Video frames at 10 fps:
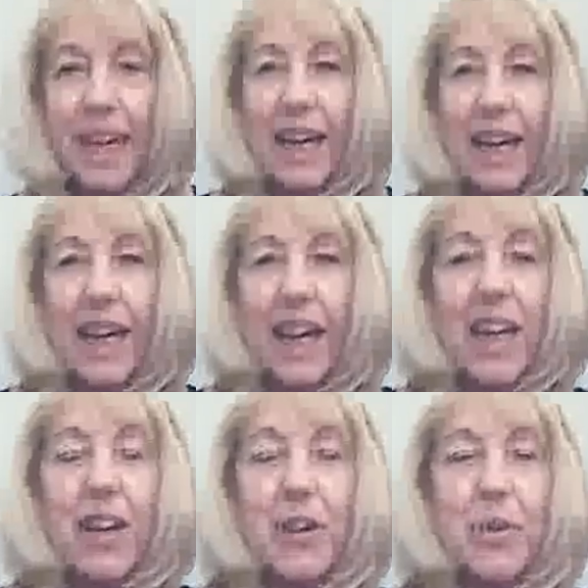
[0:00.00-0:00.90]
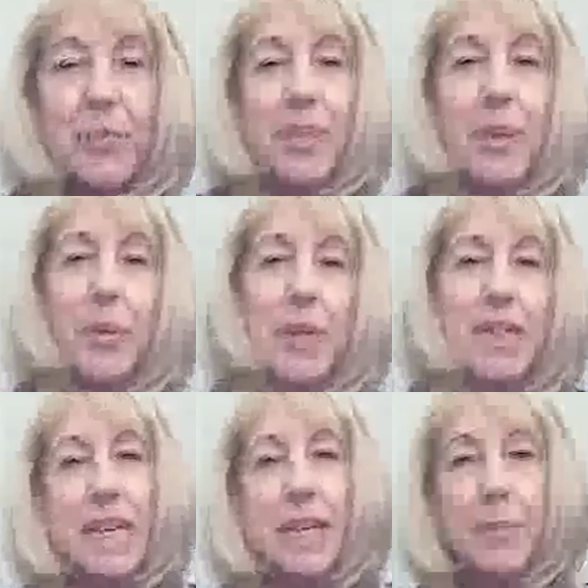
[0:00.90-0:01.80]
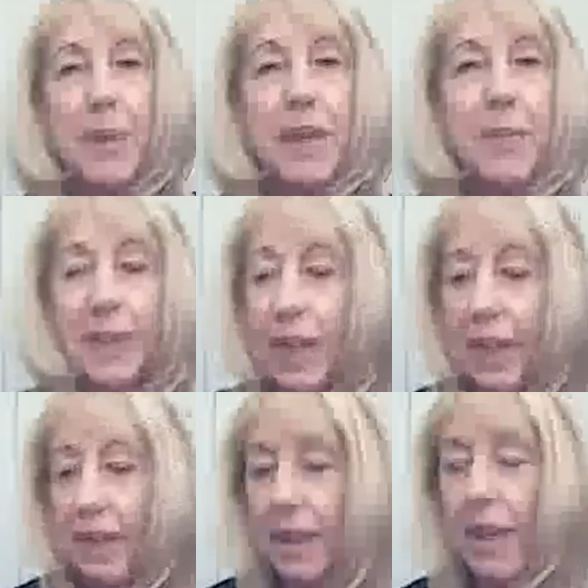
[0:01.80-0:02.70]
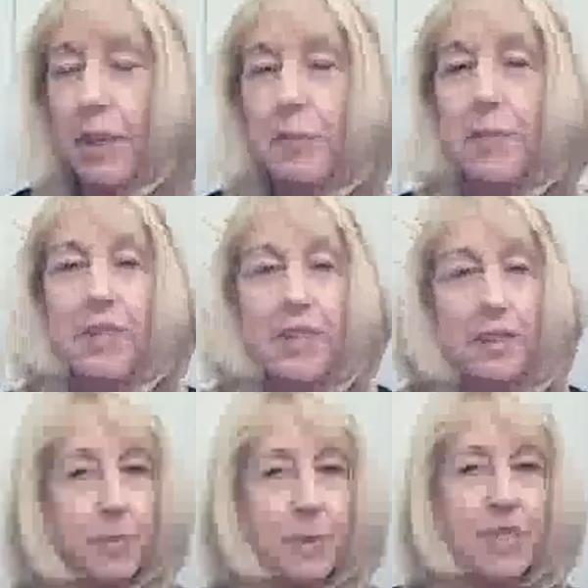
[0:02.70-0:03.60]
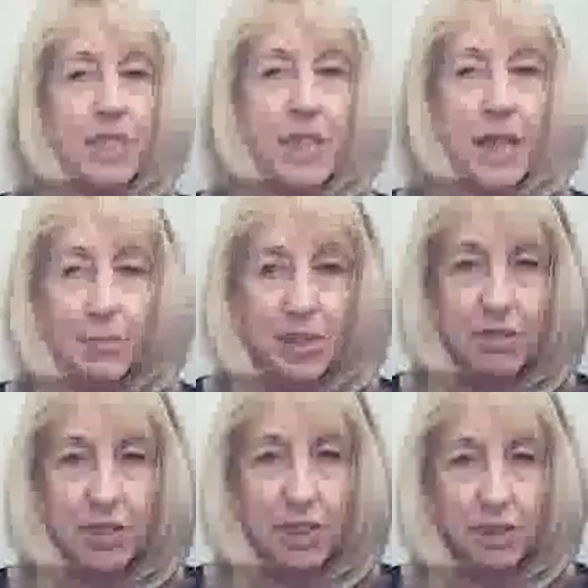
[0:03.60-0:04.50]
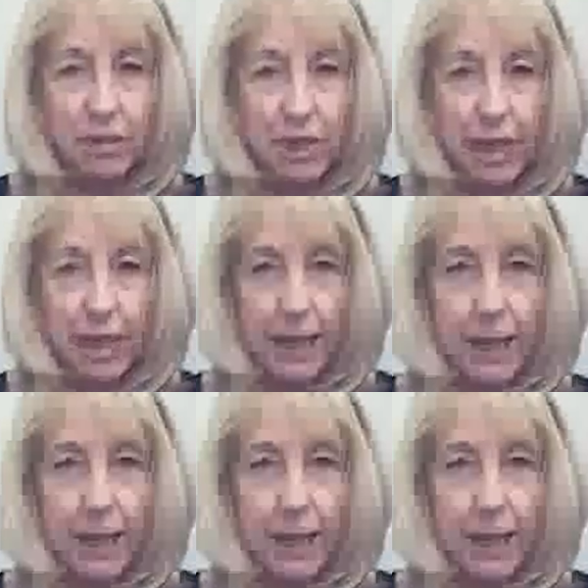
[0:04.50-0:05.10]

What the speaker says: Hello, Wendy Amy. I'm a therapist in Hampshire in the UK.